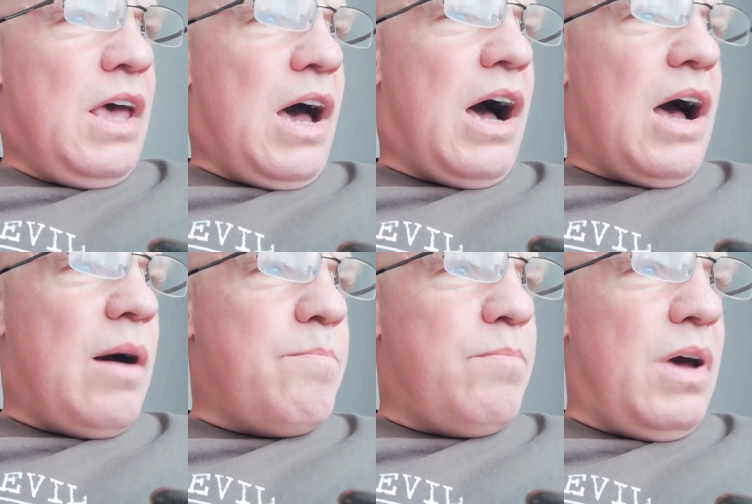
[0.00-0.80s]

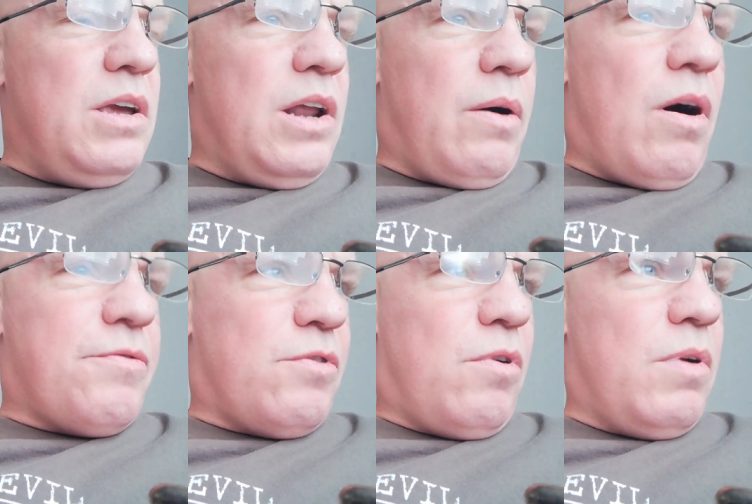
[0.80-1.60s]
Um, you know,
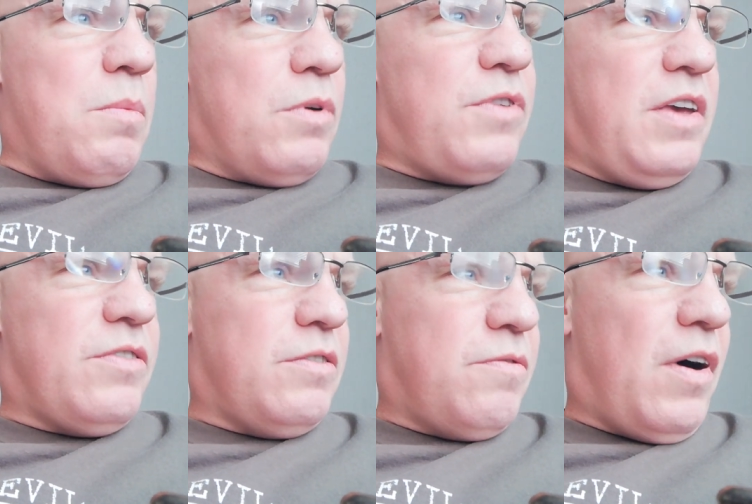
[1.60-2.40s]
after all, it was
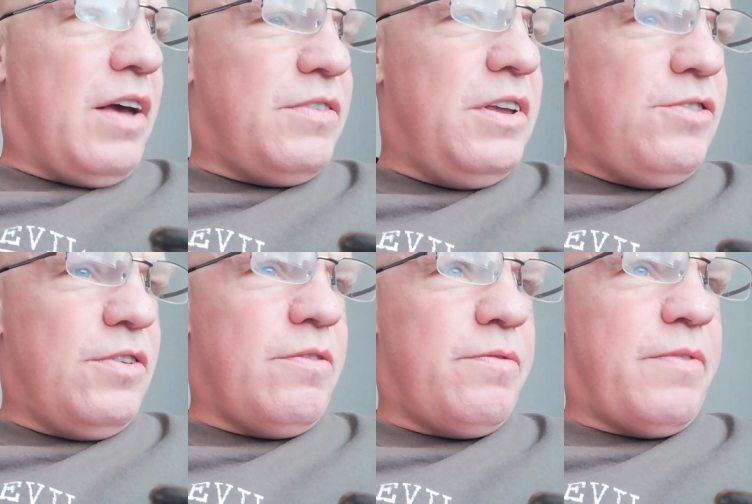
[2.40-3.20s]
his advice, and he
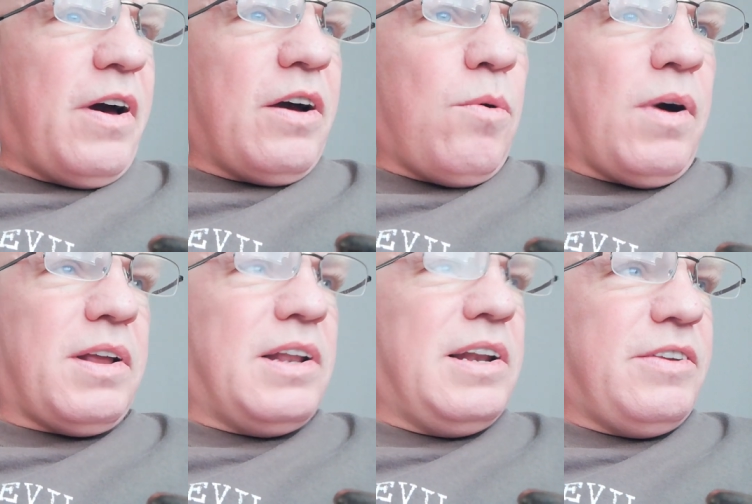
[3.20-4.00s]
should have uh,
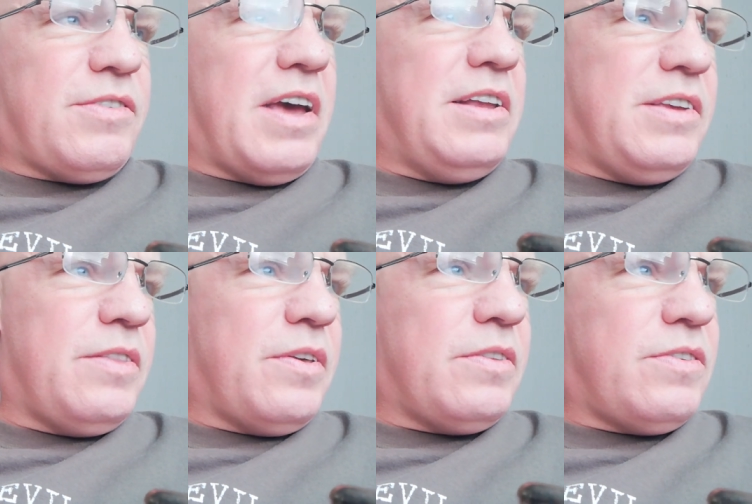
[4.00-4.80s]
quite clearly
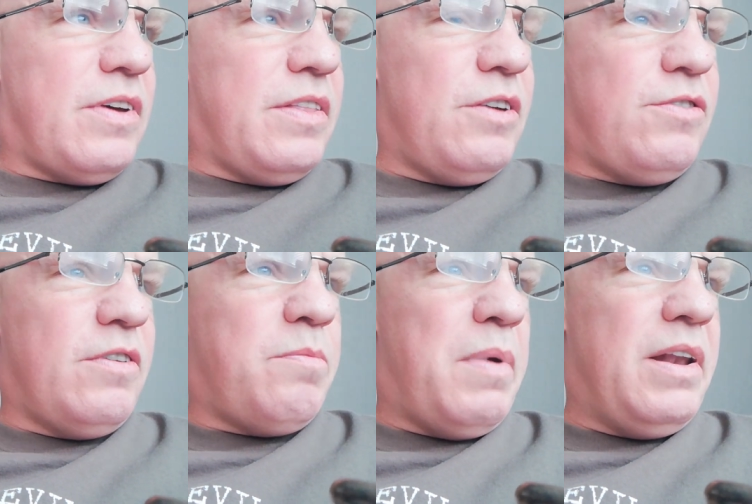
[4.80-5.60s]
stated that uh, there
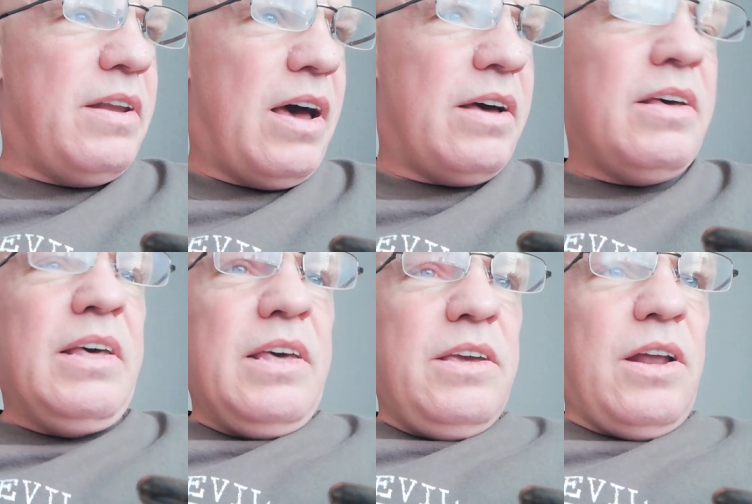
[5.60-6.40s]
should have been, uh,
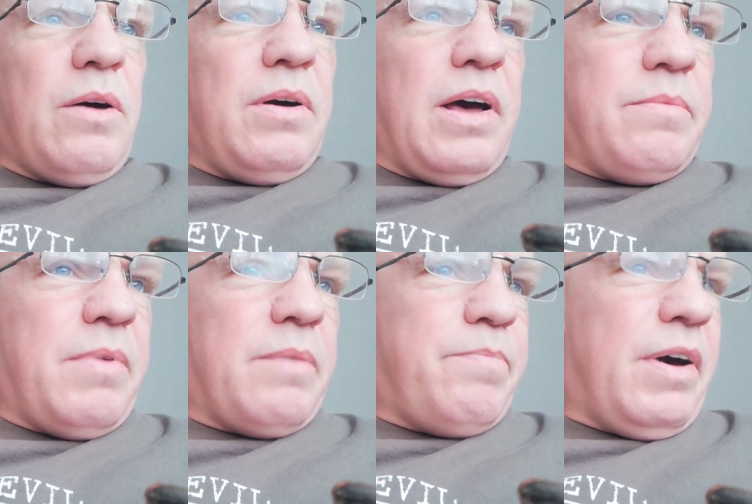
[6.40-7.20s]
you know,
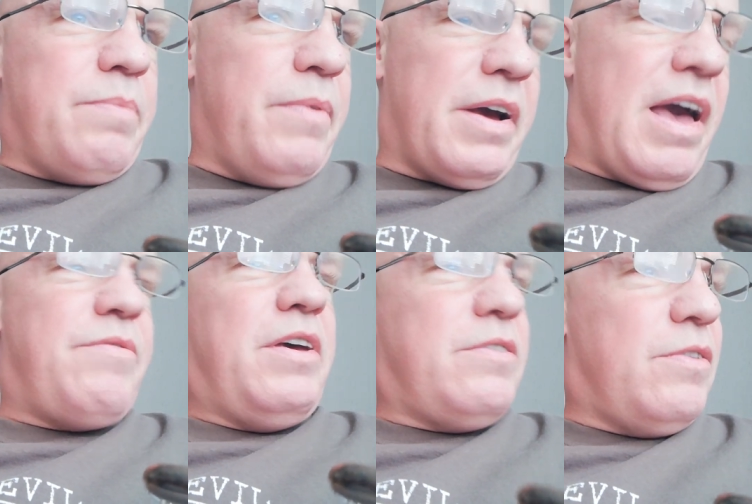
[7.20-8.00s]
a, a, a,
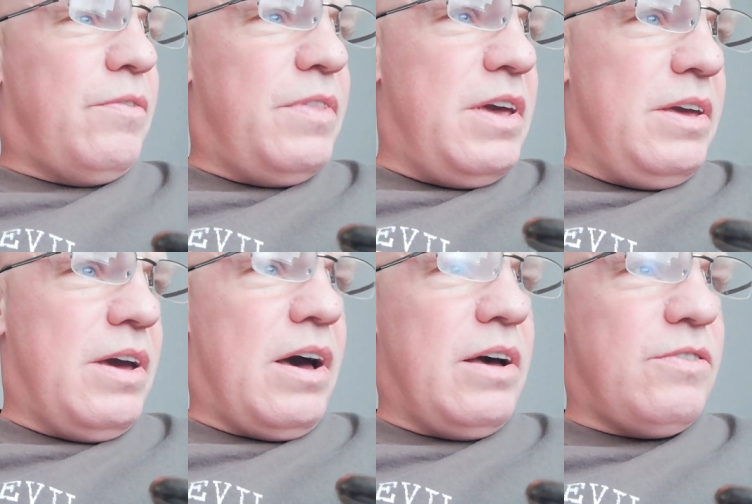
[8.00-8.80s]
caveat on
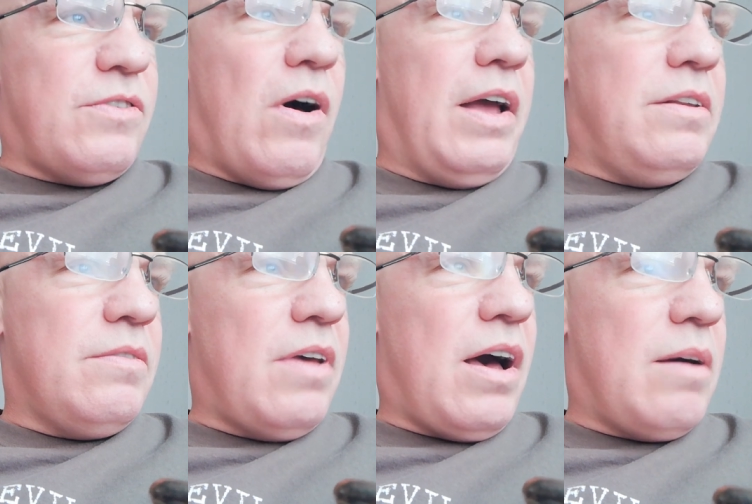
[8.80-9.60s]
the uh,
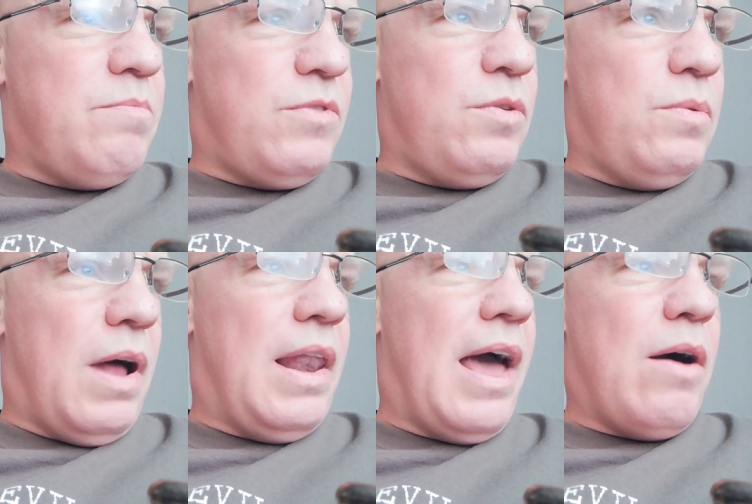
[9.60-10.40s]
sign um, to
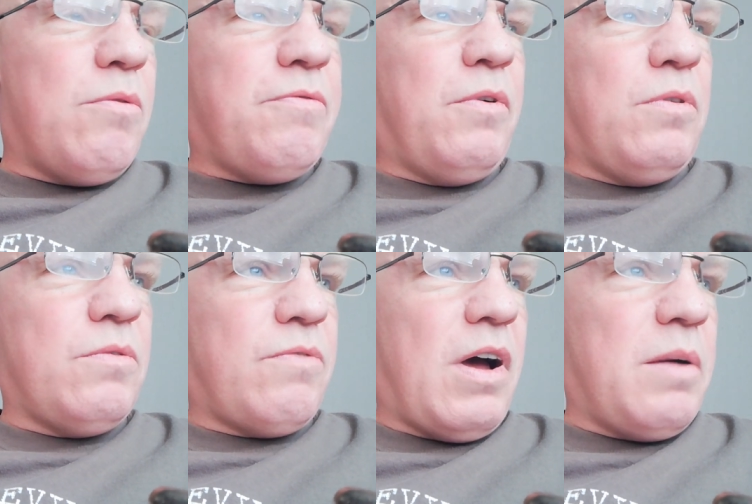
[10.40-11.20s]
allow
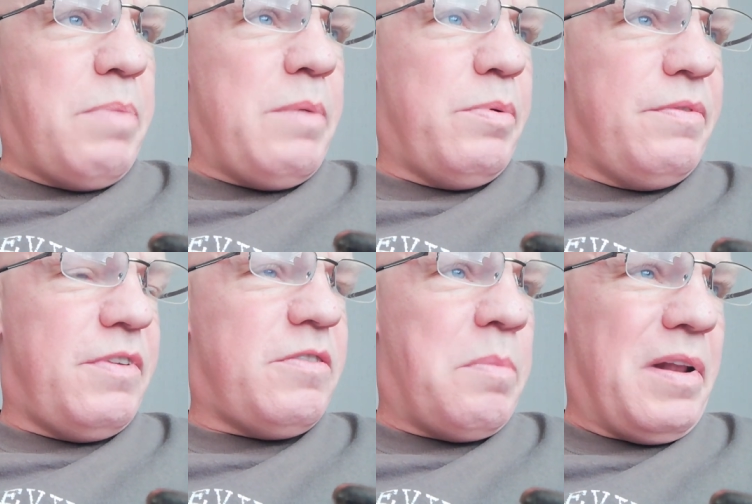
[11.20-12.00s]
for uh, people with
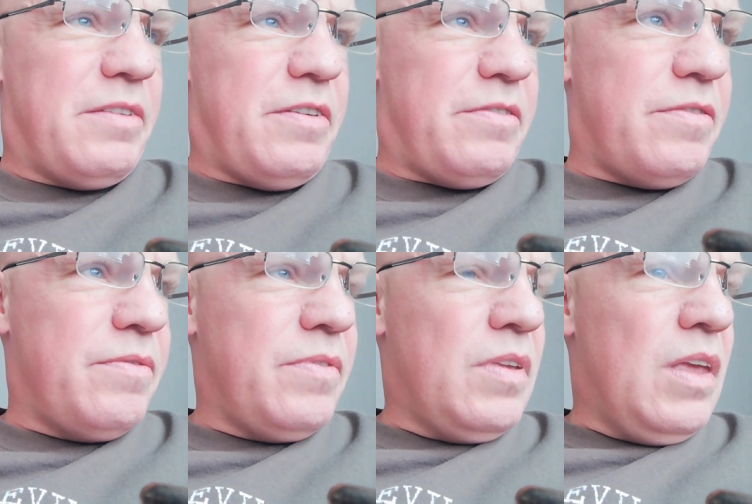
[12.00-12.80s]
disabilities.
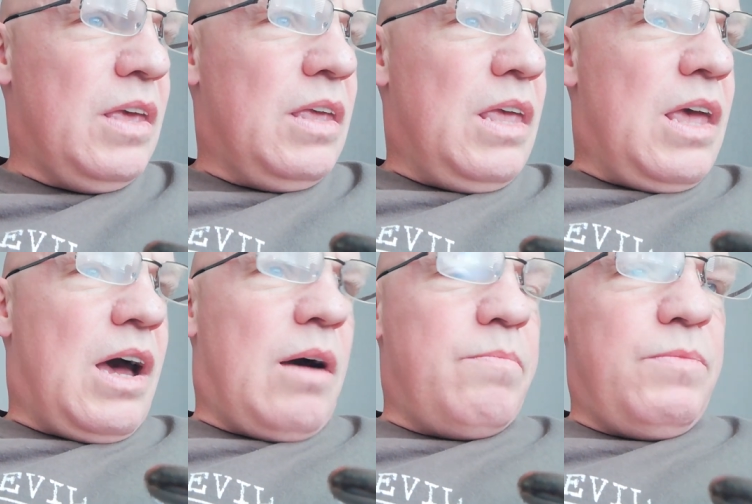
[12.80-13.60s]

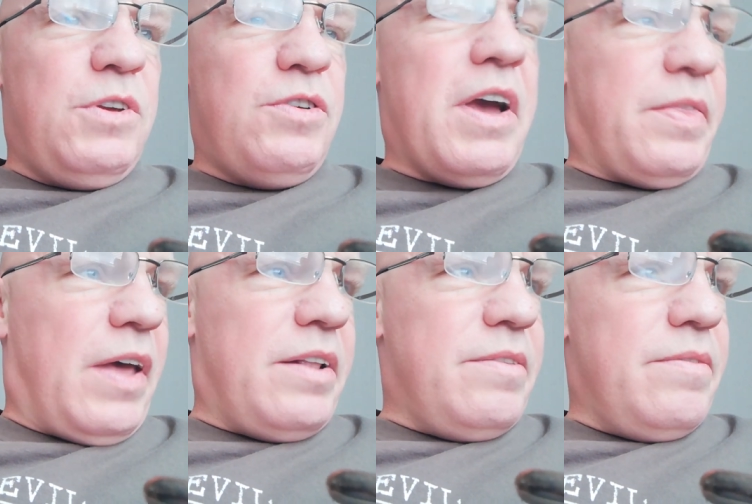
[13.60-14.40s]
Um, did you get
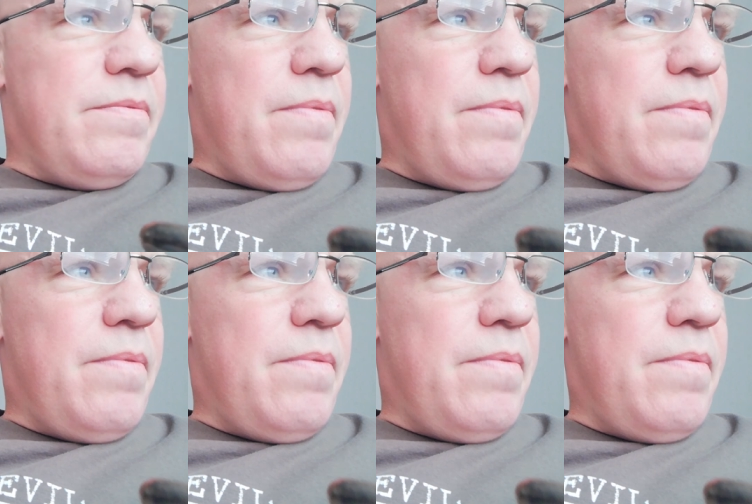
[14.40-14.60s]
that?